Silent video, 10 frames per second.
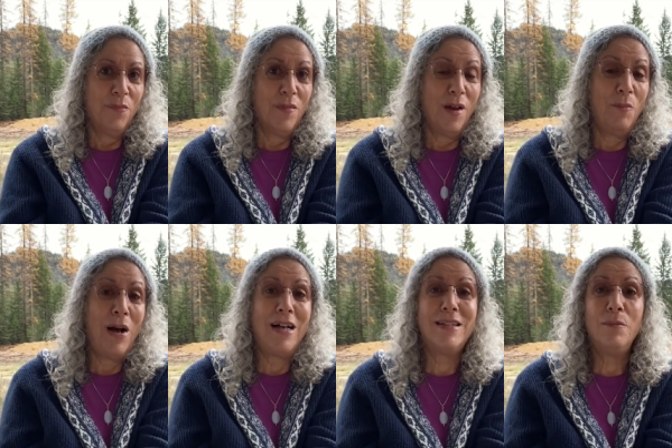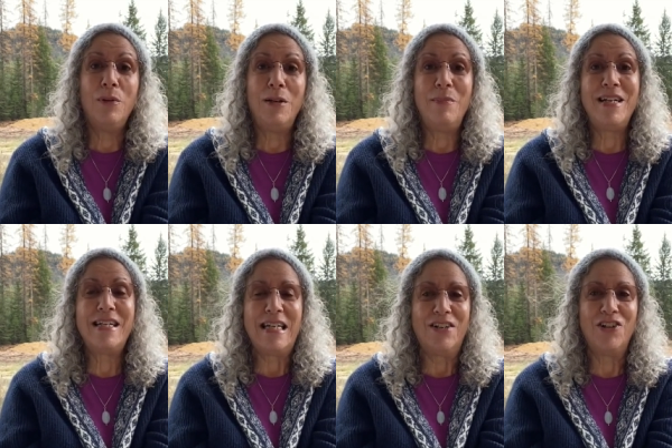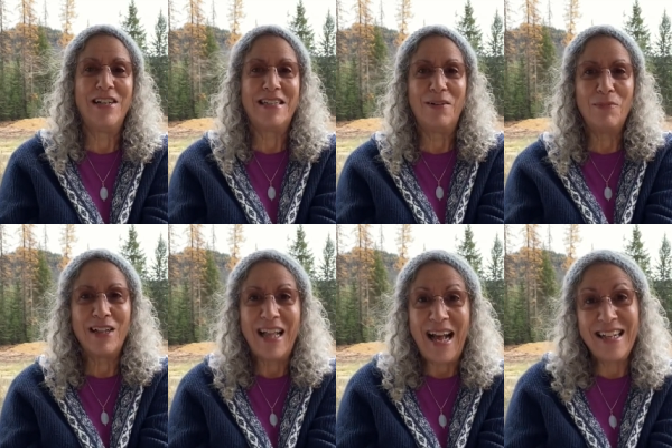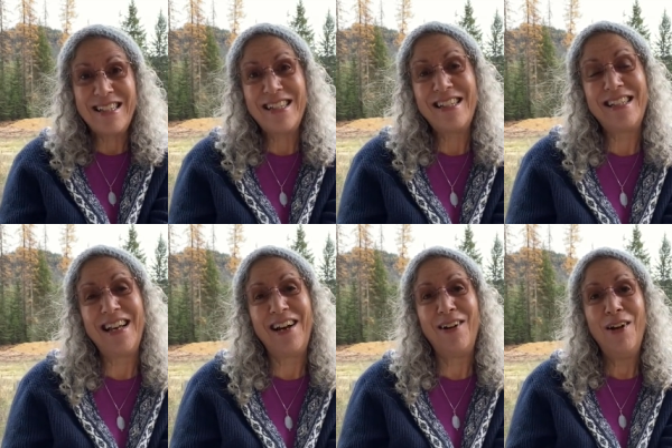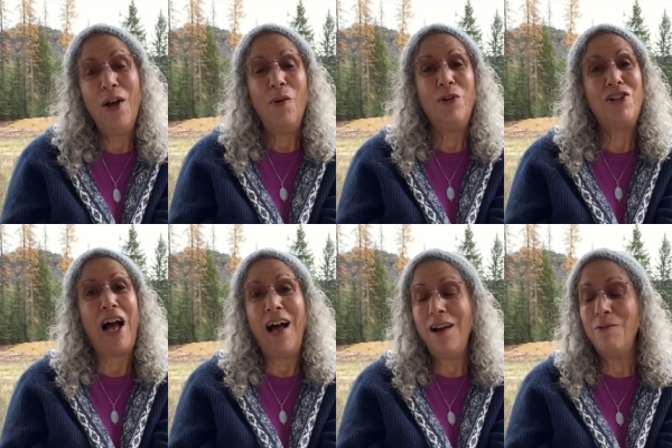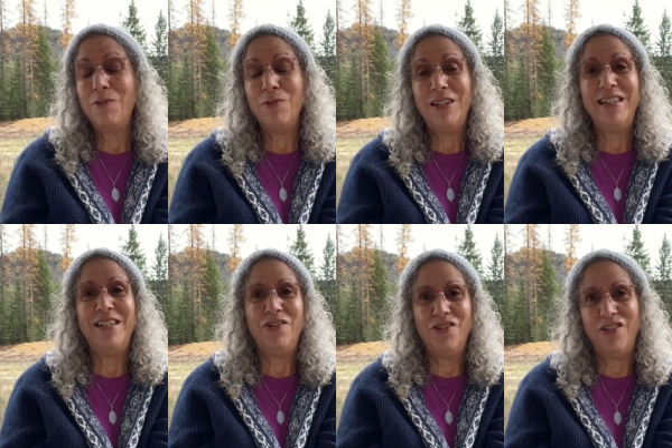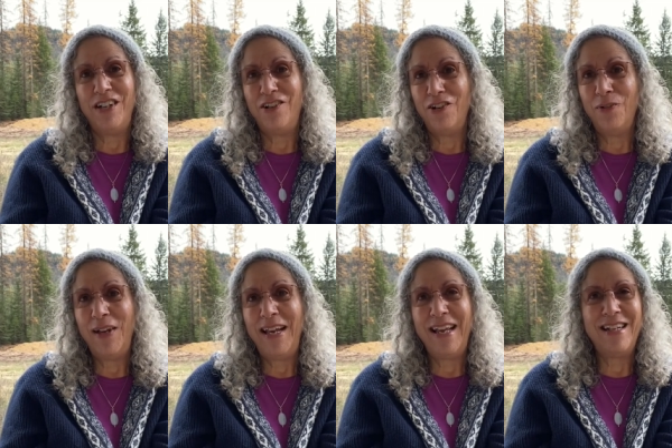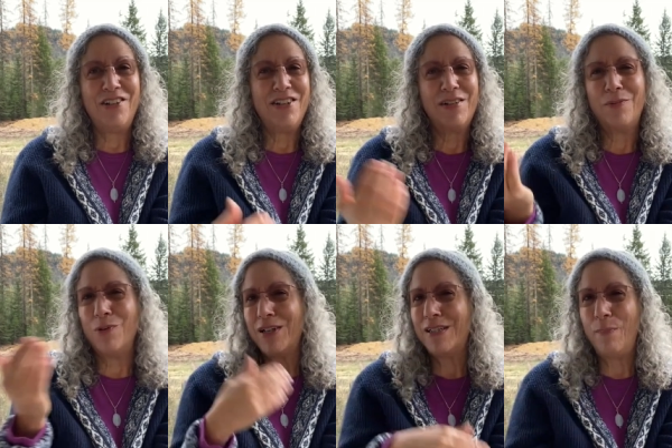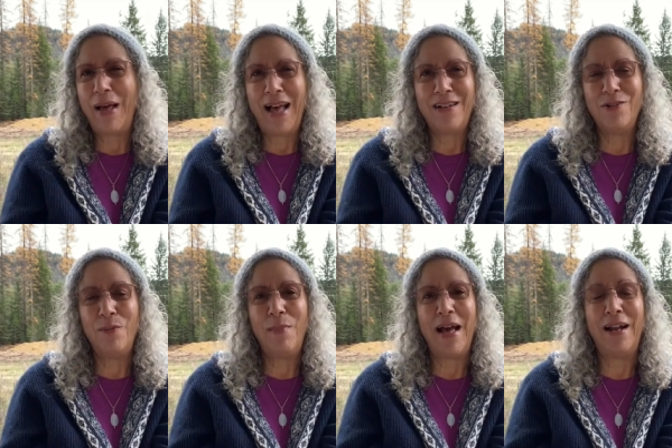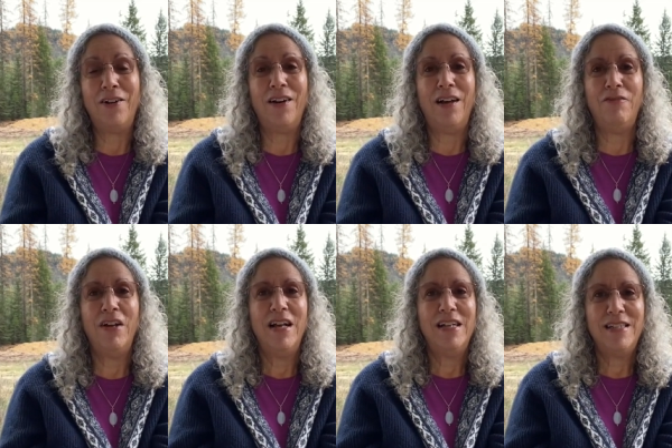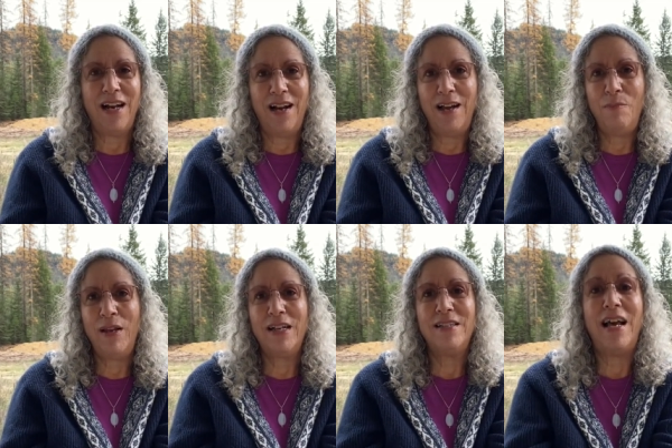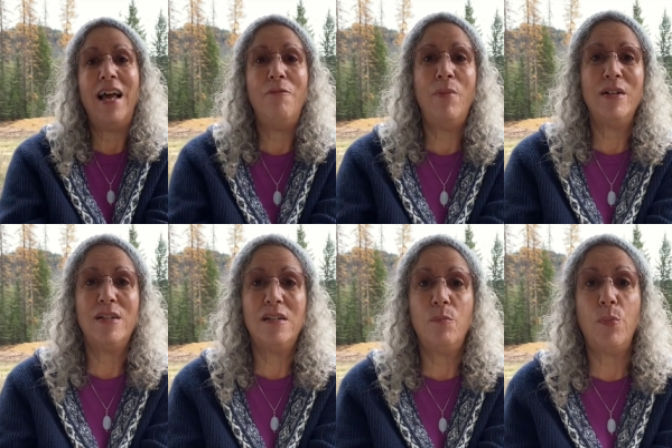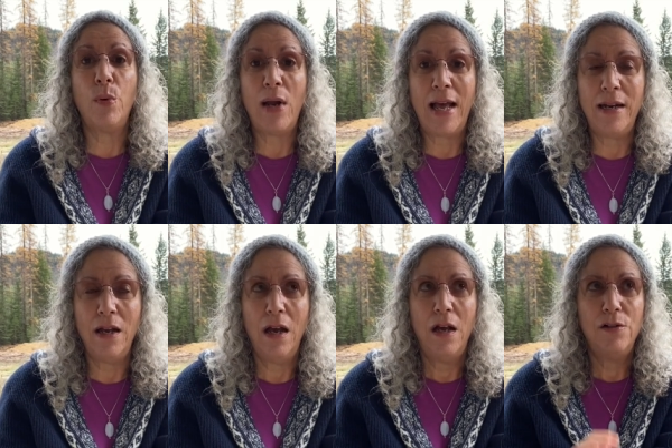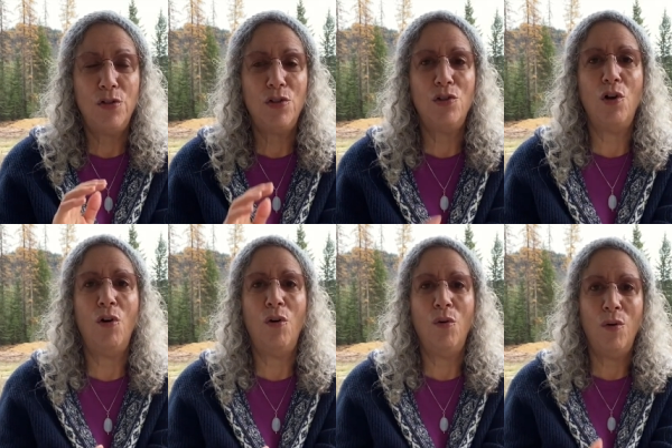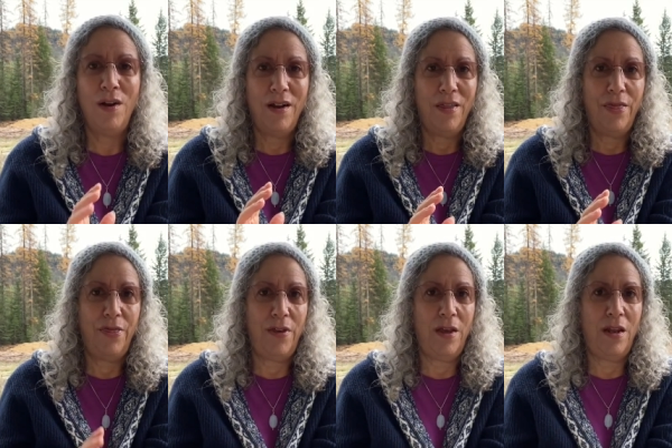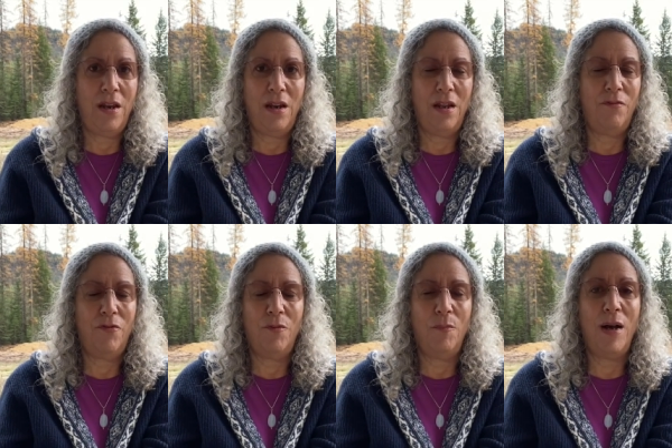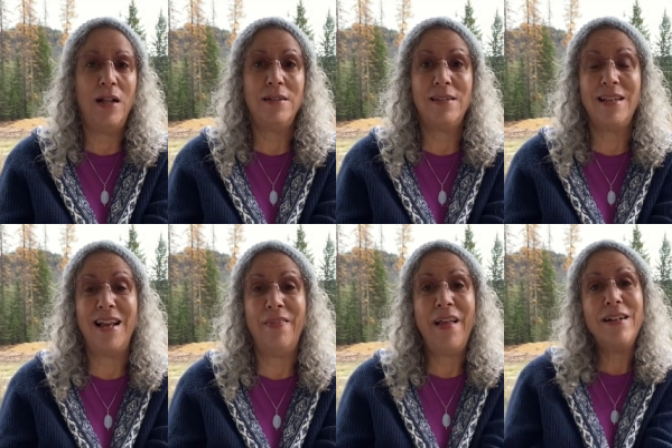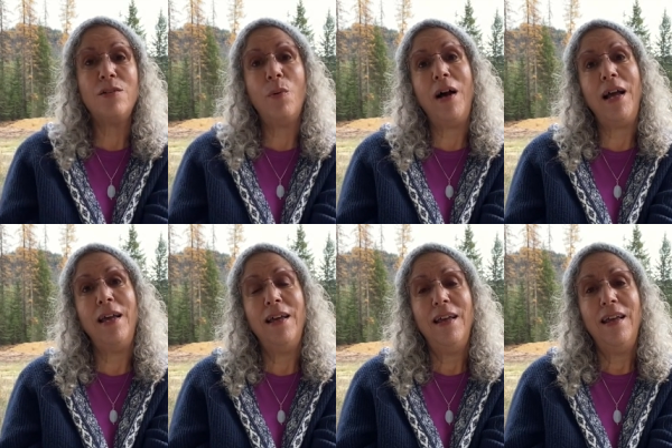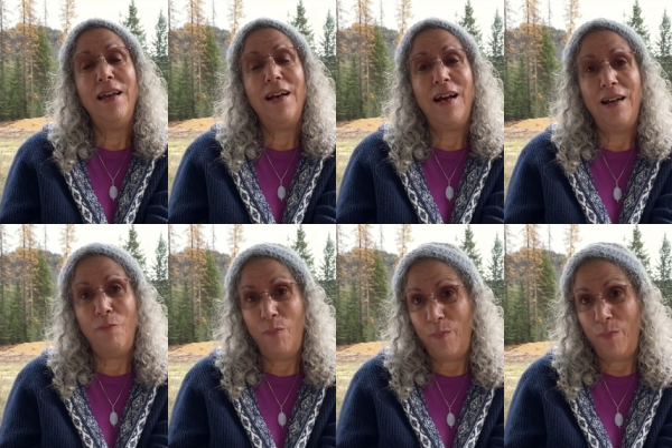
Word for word: and possibly me teaching some classes there, which I would really enjoy doing. It just works back to a matter of time because I have been spread so thin for months. And that's why I've